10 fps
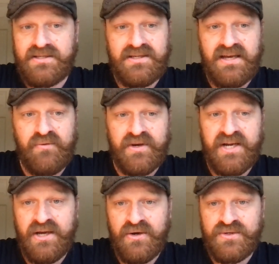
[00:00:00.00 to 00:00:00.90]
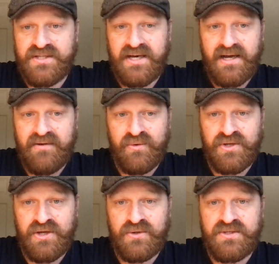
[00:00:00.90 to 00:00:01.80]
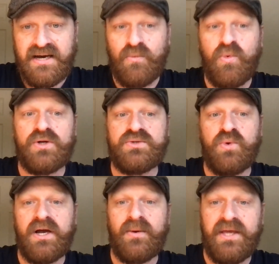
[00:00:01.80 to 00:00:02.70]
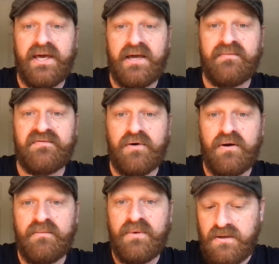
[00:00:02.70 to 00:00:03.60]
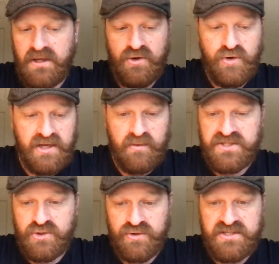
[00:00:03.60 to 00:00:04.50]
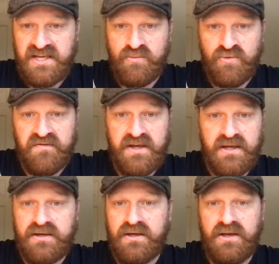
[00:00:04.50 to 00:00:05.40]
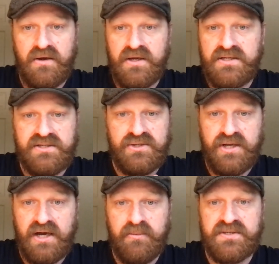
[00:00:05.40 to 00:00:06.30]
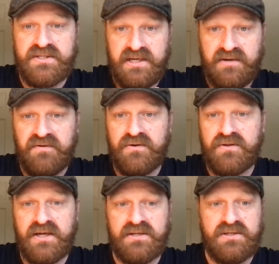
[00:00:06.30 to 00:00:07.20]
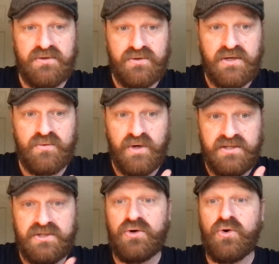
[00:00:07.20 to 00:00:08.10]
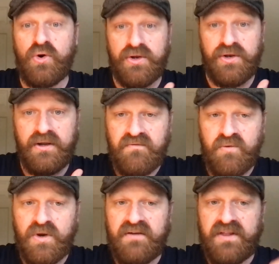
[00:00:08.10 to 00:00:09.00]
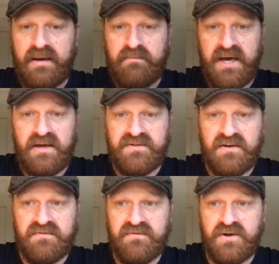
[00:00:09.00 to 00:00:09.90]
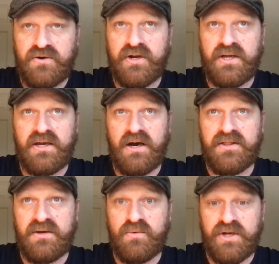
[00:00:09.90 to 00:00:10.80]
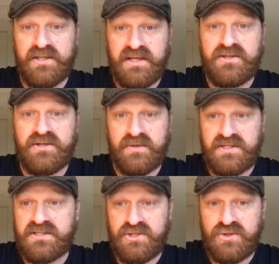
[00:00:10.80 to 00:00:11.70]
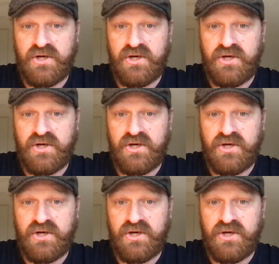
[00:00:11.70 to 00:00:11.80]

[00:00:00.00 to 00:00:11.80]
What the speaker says: everybody knows that. Everyone knows that was where we came from. In cricket, we saw Azim Rafiq, he stood up and said a few things and went to court. And for whatever that may have done for cricket, I think what it did do is it said